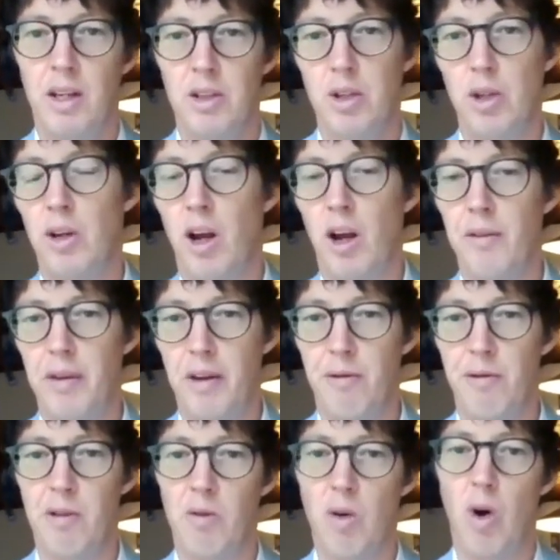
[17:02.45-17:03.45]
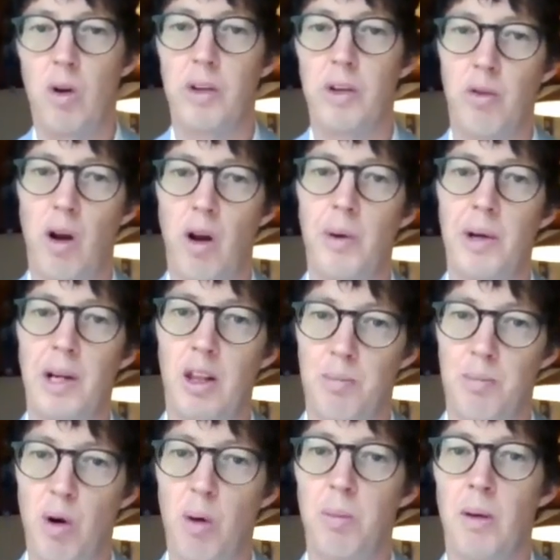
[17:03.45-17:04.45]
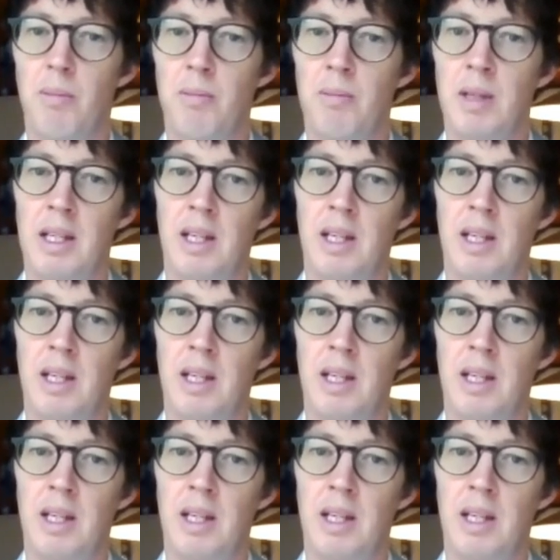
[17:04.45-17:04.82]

turn over every rock and throw the problem.